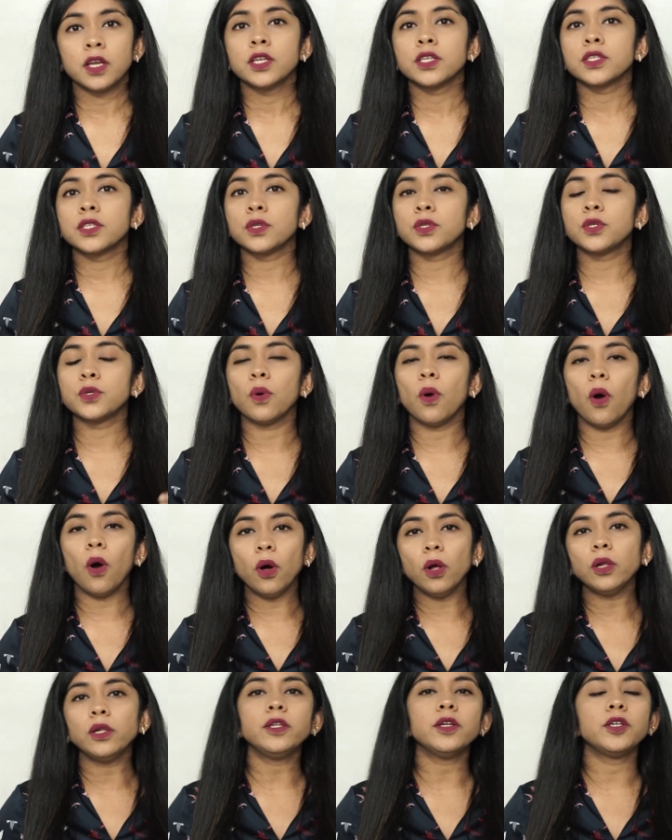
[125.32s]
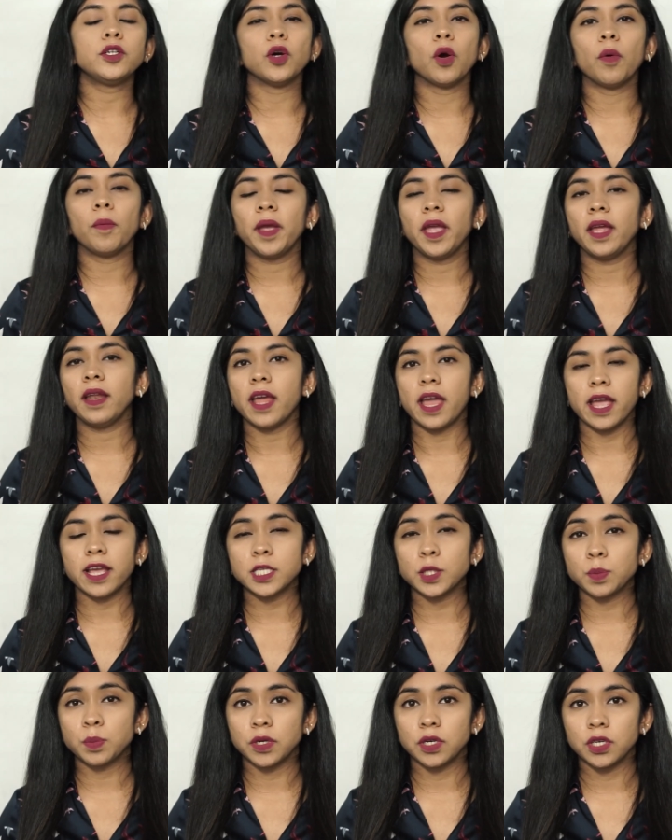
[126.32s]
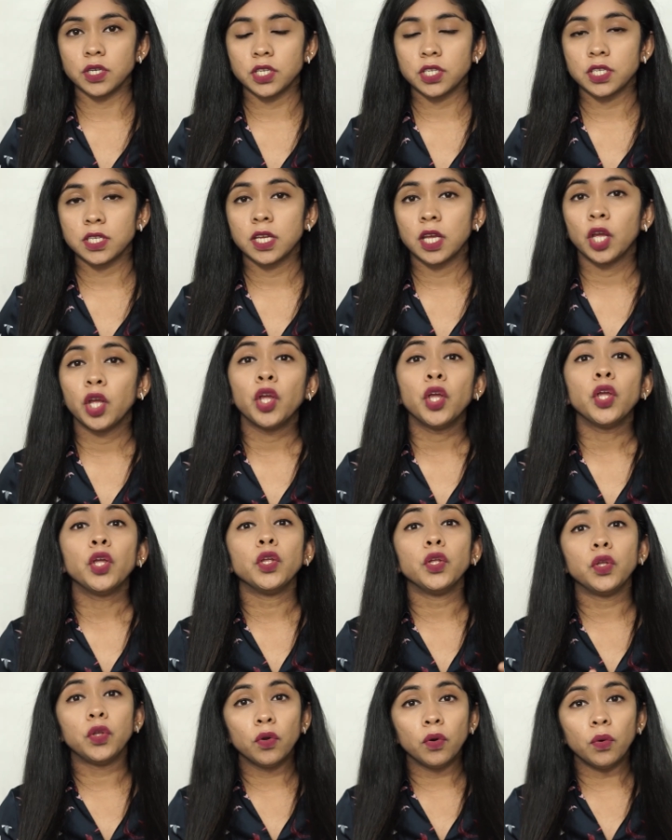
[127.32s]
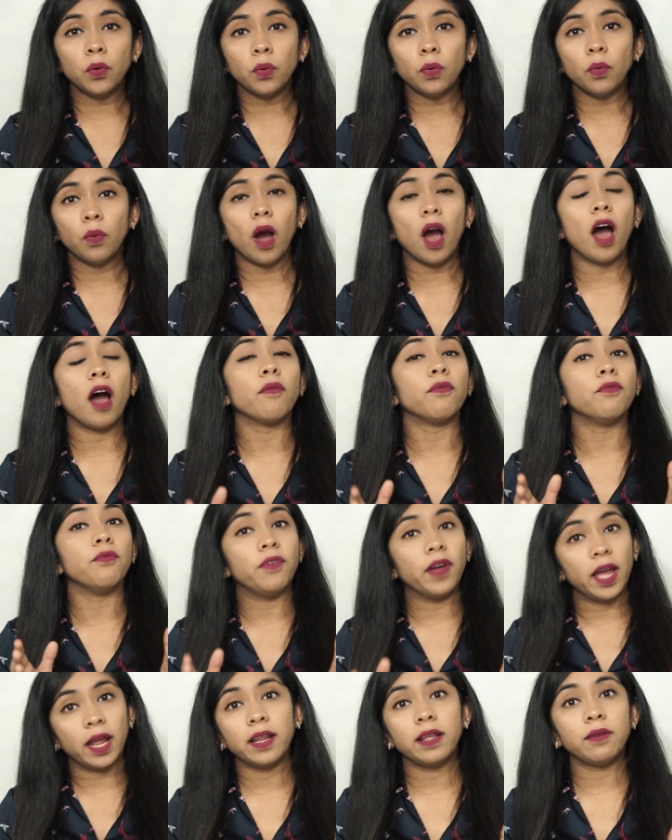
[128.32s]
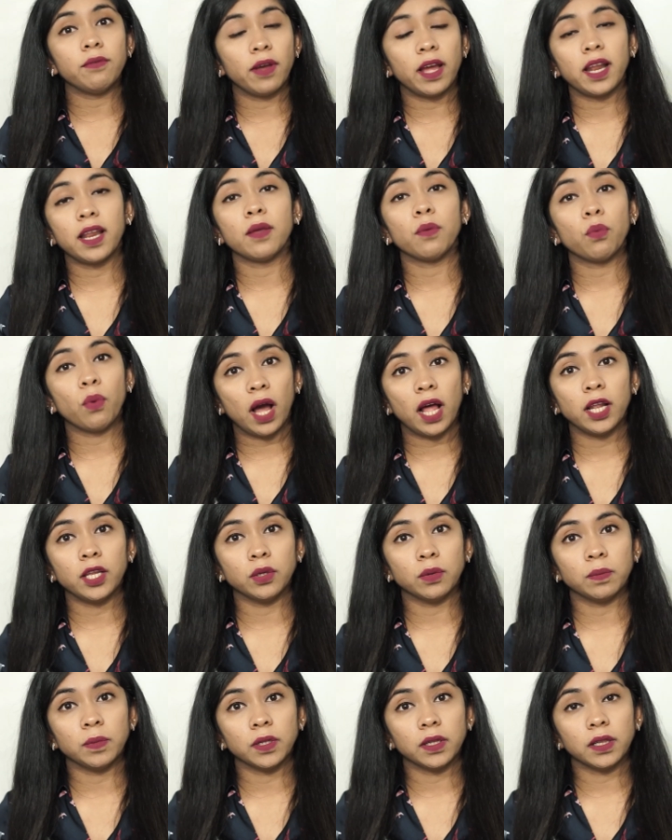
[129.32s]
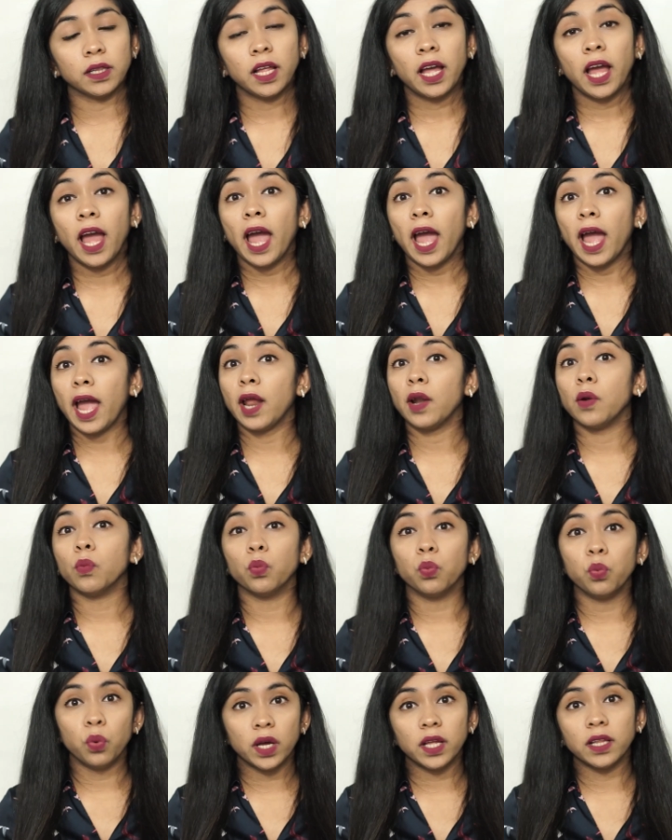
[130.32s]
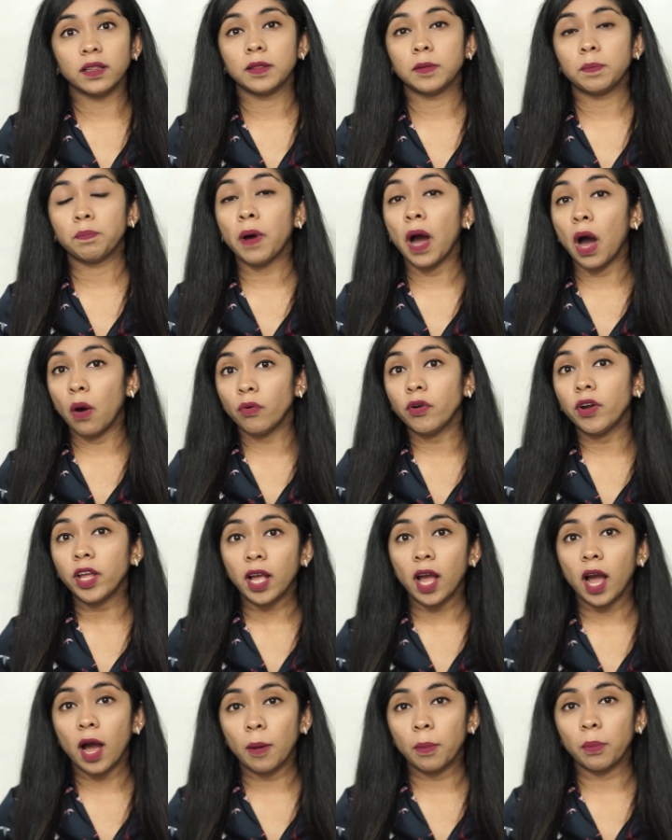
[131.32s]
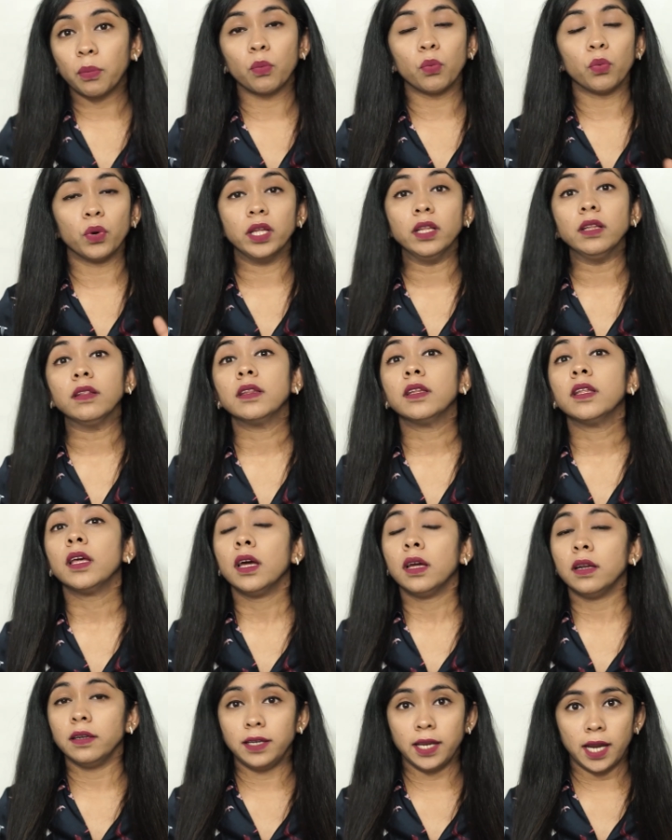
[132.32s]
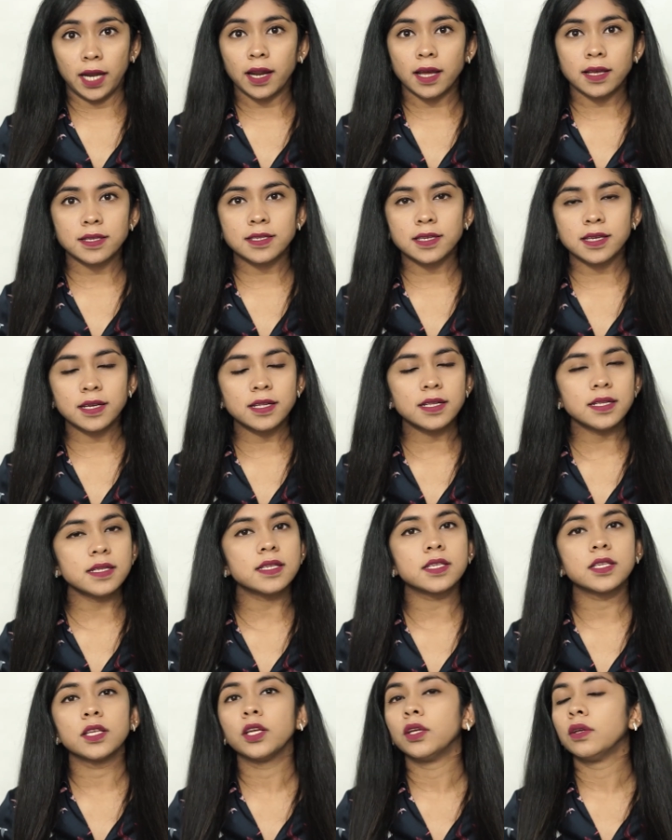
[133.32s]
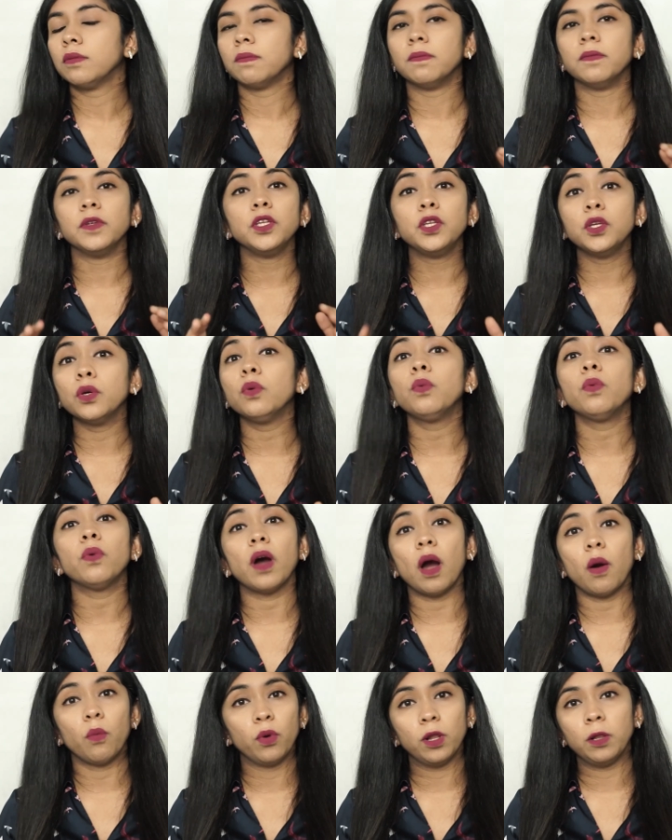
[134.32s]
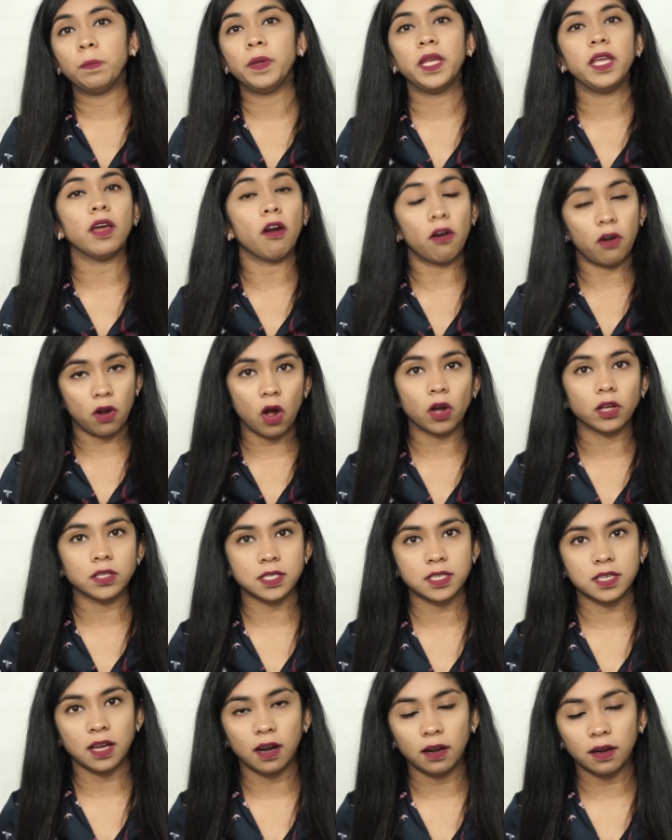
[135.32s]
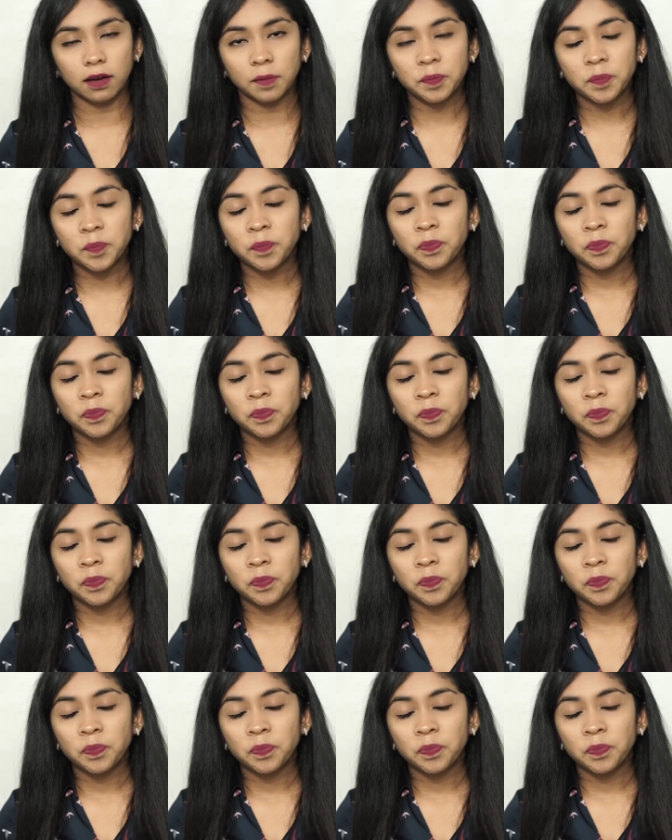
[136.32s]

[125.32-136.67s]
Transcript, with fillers: So to all the domain experts, you are very, very valuable and with powering up with data skills, you will be a rock star.